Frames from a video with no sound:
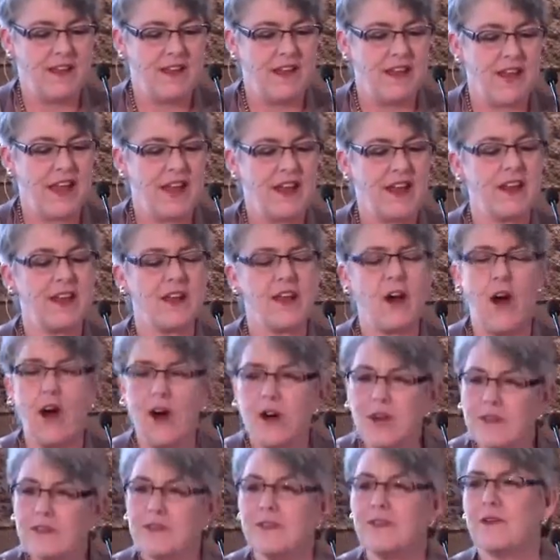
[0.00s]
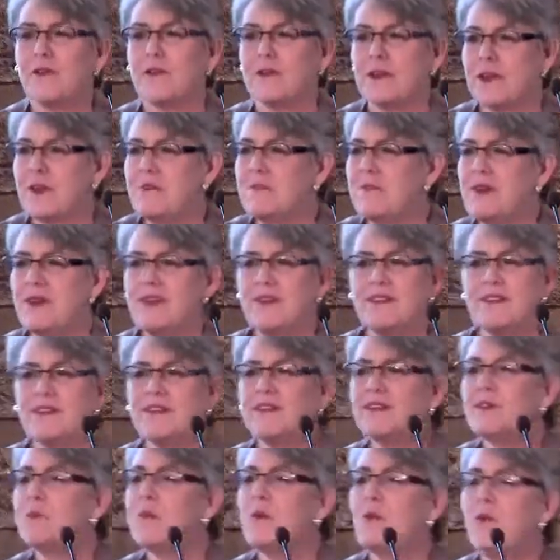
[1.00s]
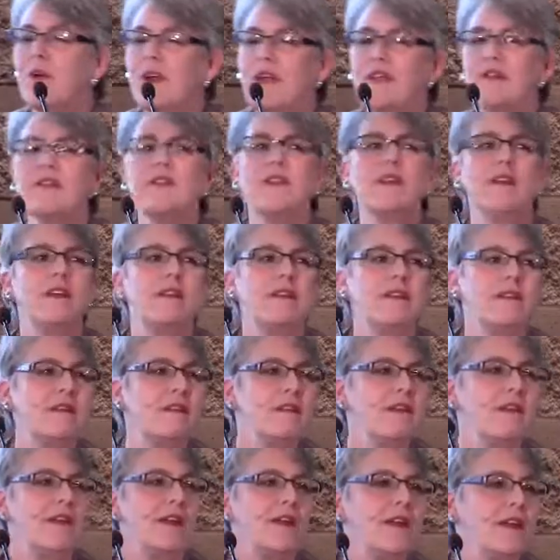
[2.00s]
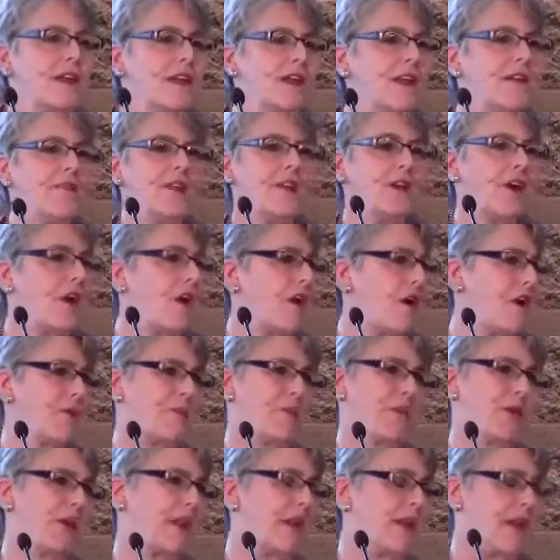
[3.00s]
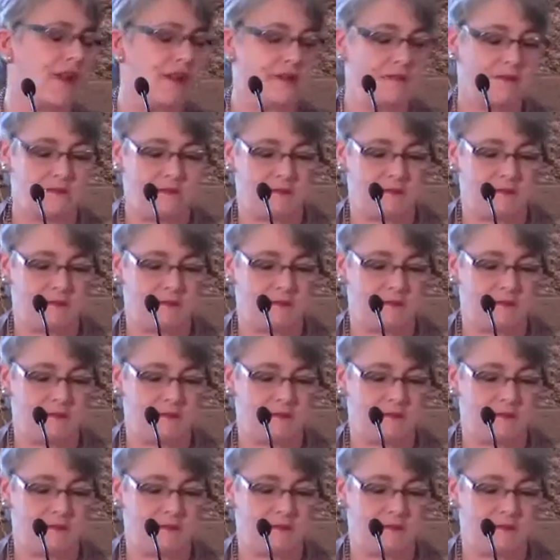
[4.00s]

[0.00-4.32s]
and it also can be disappointing, even heartbreaking.